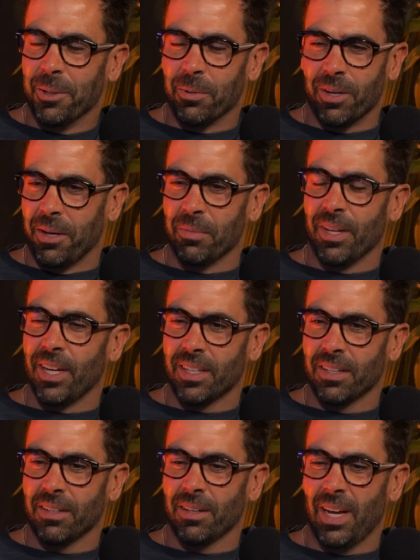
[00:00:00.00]
where I'm
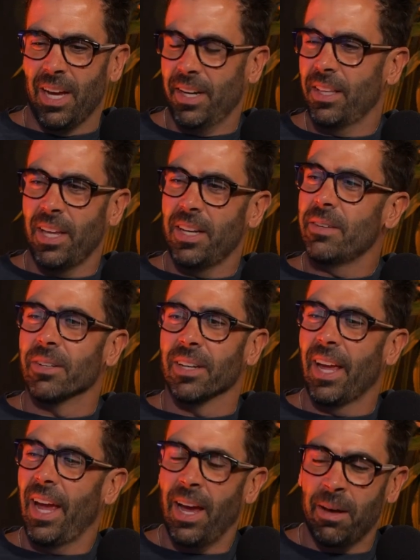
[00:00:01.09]
like, how did that even
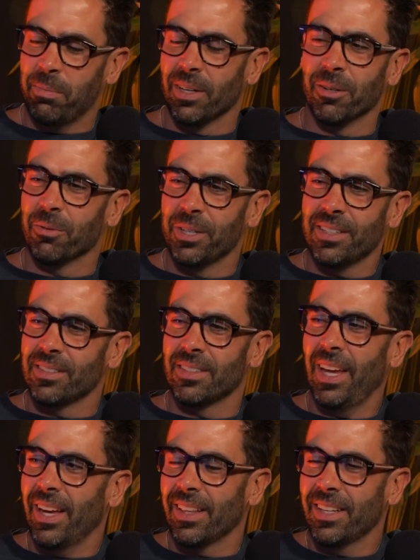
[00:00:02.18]
happen? What is that?